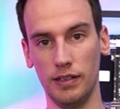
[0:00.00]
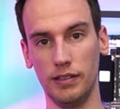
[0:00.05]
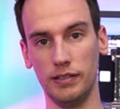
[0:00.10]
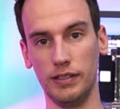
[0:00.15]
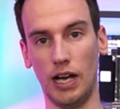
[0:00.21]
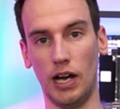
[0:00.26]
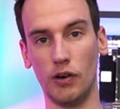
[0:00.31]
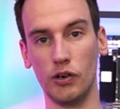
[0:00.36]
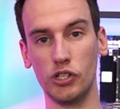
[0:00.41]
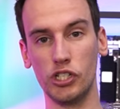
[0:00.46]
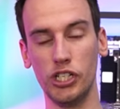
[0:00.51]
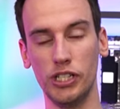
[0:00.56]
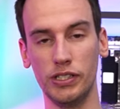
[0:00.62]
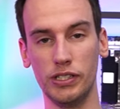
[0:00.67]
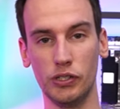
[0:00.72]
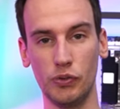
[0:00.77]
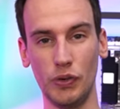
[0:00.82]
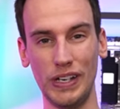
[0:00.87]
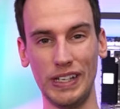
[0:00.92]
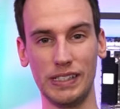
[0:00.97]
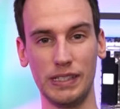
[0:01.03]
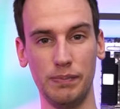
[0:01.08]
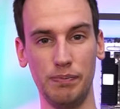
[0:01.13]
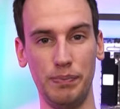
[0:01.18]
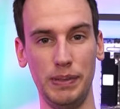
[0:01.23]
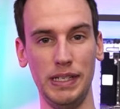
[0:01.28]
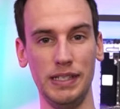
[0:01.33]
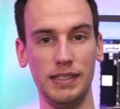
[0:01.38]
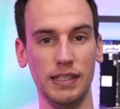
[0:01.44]
The ROG Strix
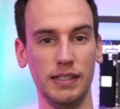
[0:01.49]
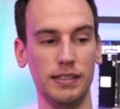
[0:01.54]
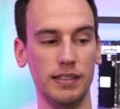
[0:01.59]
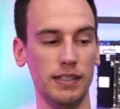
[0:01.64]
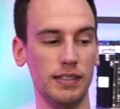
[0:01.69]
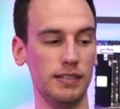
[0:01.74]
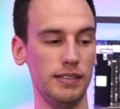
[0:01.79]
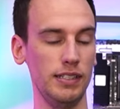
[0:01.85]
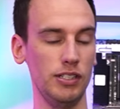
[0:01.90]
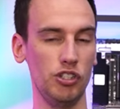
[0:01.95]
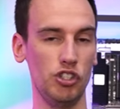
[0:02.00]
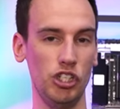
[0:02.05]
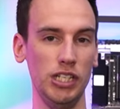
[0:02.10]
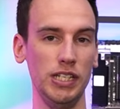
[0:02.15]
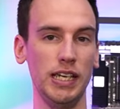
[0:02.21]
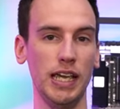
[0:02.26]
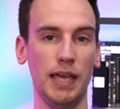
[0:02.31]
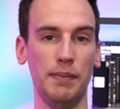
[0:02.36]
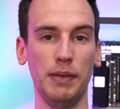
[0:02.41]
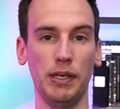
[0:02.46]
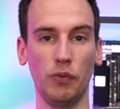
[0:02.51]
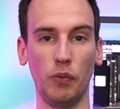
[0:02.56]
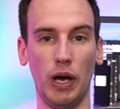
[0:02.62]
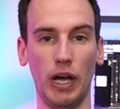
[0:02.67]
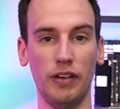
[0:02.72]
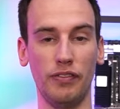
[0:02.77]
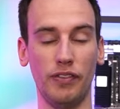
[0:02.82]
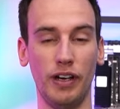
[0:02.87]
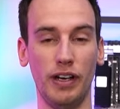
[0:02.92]
B660G gaming
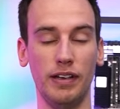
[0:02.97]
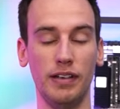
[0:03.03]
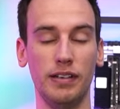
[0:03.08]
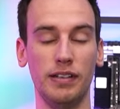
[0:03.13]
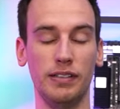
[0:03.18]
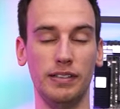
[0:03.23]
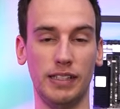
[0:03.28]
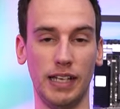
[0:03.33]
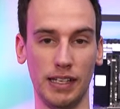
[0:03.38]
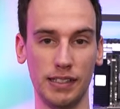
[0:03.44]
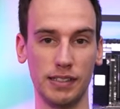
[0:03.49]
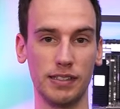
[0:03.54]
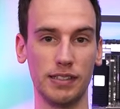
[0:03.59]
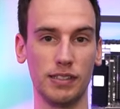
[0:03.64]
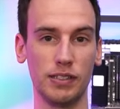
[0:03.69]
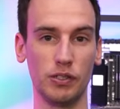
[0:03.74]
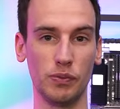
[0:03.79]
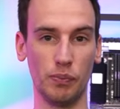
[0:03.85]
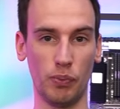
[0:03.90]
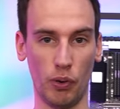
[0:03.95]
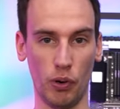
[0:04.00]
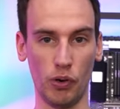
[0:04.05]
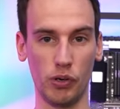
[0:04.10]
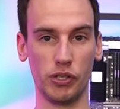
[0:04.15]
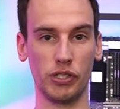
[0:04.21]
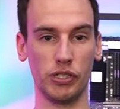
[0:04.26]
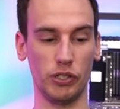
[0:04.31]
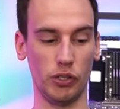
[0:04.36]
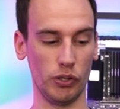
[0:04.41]
Wi-Fi does
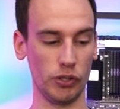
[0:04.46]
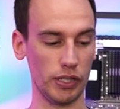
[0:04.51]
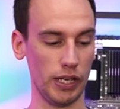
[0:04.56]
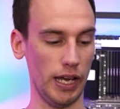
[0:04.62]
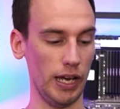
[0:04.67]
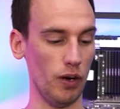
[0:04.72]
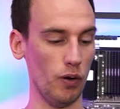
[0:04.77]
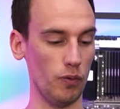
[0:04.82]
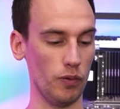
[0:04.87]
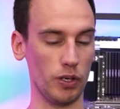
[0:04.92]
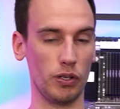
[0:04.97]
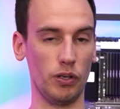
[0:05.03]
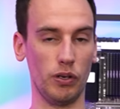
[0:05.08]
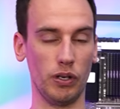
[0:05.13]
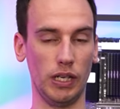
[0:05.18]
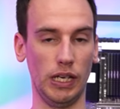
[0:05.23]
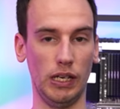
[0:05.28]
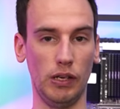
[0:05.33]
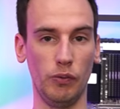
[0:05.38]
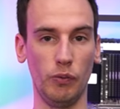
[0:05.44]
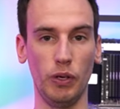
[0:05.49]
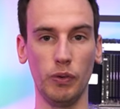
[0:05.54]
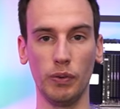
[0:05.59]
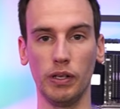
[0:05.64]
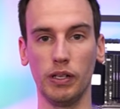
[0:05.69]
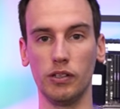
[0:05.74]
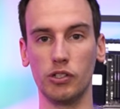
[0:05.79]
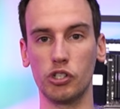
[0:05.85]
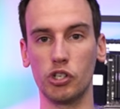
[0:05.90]
support non-K overclocking. We
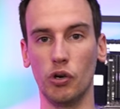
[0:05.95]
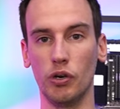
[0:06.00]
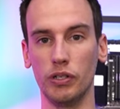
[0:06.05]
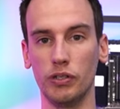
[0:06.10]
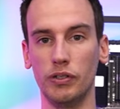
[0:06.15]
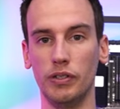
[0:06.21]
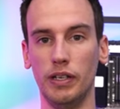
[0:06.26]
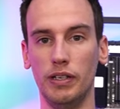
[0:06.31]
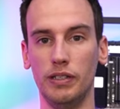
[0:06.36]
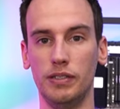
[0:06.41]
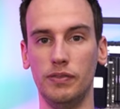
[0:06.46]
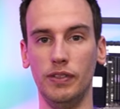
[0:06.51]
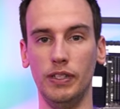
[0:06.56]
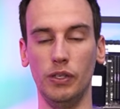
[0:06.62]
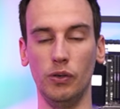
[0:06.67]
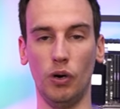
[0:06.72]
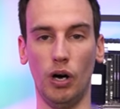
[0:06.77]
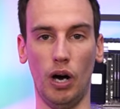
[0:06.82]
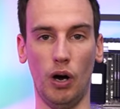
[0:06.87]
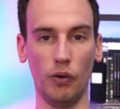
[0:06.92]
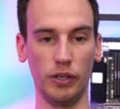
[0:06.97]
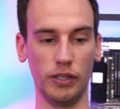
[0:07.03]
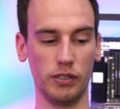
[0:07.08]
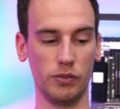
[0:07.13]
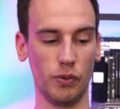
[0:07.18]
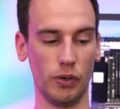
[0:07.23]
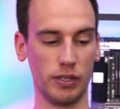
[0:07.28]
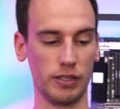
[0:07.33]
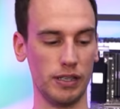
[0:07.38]
will show in today's video how
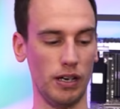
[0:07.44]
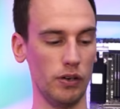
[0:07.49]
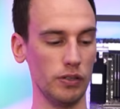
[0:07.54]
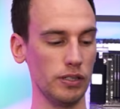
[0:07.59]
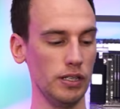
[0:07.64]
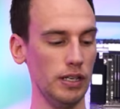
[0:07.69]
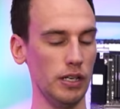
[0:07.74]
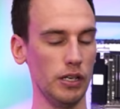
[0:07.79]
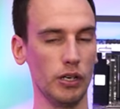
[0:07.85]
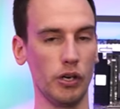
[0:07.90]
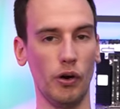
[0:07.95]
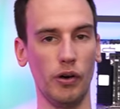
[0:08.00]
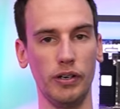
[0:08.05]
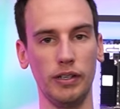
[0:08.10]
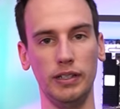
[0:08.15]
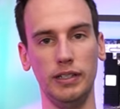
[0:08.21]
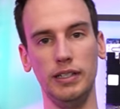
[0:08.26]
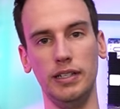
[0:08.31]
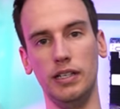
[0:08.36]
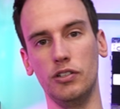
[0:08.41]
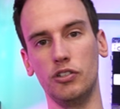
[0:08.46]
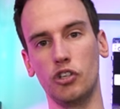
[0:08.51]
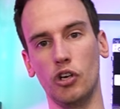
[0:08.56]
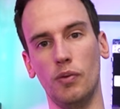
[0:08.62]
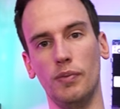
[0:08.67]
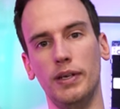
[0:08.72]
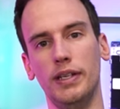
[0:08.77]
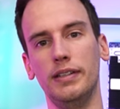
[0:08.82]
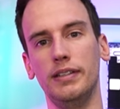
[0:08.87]
this works out. Currently in
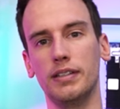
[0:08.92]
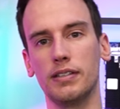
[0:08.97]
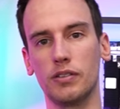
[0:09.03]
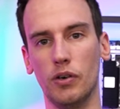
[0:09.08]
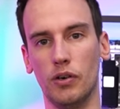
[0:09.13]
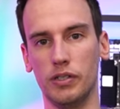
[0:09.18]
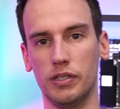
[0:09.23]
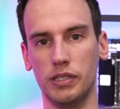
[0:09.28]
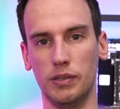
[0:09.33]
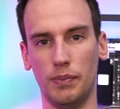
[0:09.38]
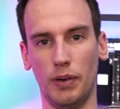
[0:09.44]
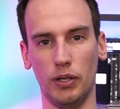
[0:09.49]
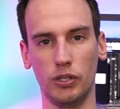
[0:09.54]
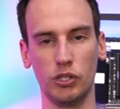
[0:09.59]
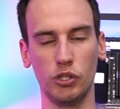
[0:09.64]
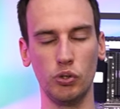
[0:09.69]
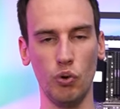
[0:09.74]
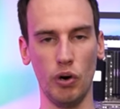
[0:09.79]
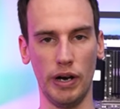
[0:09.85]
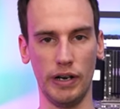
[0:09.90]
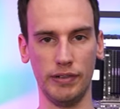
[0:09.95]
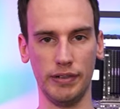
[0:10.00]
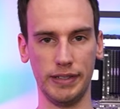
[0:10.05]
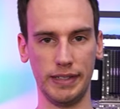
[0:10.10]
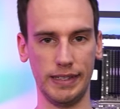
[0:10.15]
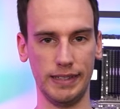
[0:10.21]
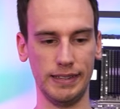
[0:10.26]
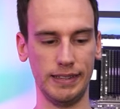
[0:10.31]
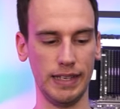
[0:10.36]
Germany this costs about
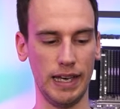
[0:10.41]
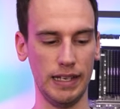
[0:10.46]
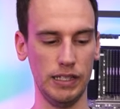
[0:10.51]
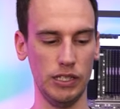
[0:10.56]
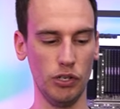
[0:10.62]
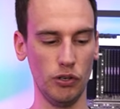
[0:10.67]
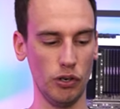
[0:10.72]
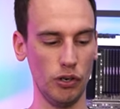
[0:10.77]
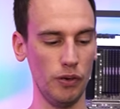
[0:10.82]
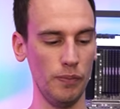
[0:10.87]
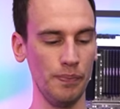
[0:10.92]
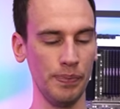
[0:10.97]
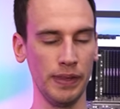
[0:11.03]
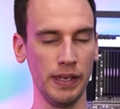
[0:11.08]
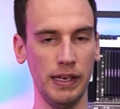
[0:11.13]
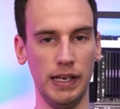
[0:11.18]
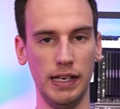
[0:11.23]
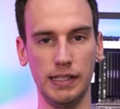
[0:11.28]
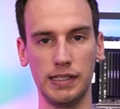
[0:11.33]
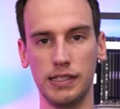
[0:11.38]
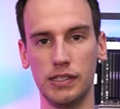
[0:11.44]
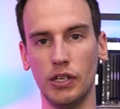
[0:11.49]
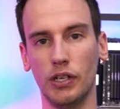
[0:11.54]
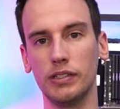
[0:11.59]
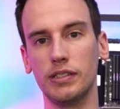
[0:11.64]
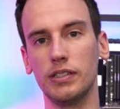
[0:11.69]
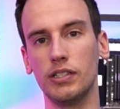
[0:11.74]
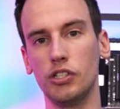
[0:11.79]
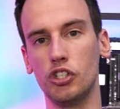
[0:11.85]
210 euro. It's
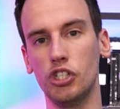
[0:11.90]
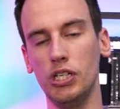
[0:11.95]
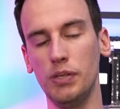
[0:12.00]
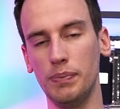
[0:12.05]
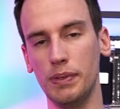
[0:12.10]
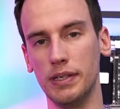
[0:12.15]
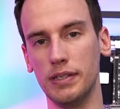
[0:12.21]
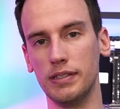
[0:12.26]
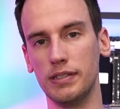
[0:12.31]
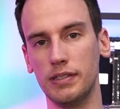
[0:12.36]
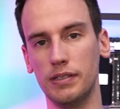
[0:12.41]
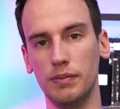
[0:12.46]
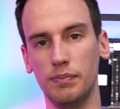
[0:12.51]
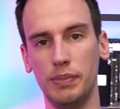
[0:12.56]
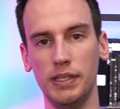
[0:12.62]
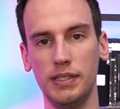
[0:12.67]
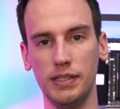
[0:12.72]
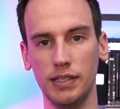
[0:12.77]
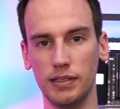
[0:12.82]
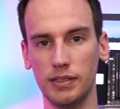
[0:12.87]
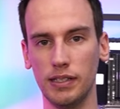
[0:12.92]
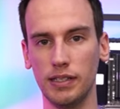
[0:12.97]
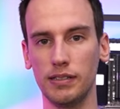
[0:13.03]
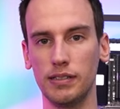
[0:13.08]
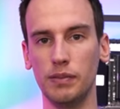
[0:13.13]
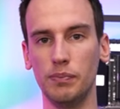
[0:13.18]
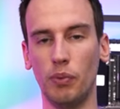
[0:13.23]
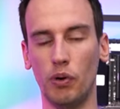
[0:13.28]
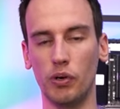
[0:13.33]
not the cheapest
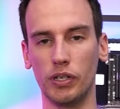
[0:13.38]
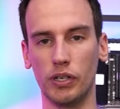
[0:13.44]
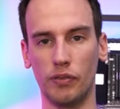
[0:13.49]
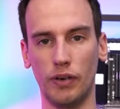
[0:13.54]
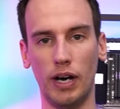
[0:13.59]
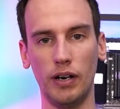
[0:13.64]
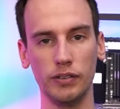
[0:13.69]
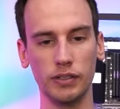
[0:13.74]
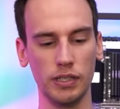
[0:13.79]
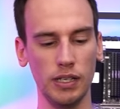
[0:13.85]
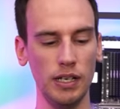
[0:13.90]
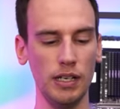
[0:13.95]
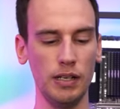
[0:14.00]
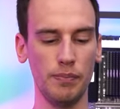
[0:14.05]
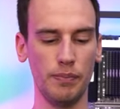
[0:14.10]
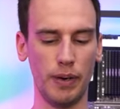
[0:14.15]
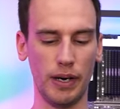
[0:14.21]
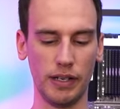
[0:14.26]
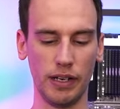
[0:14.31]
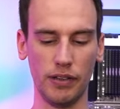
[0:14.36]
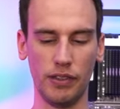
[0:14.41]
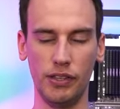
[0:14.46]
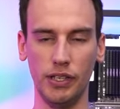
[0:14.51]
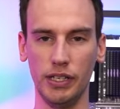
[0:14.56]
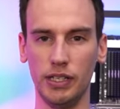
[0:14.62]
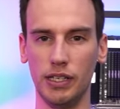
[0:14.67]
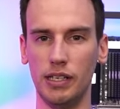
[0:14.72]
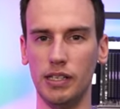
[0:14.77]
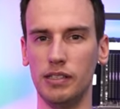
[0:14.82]
B660 board around, but I
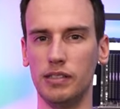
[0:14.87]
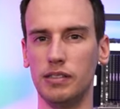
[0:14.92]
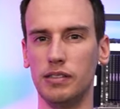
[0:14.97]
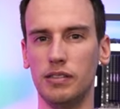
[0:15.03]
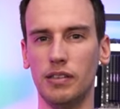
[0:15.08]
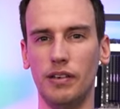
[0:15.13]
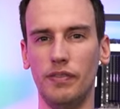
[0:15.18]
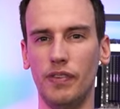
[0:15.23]
think it's a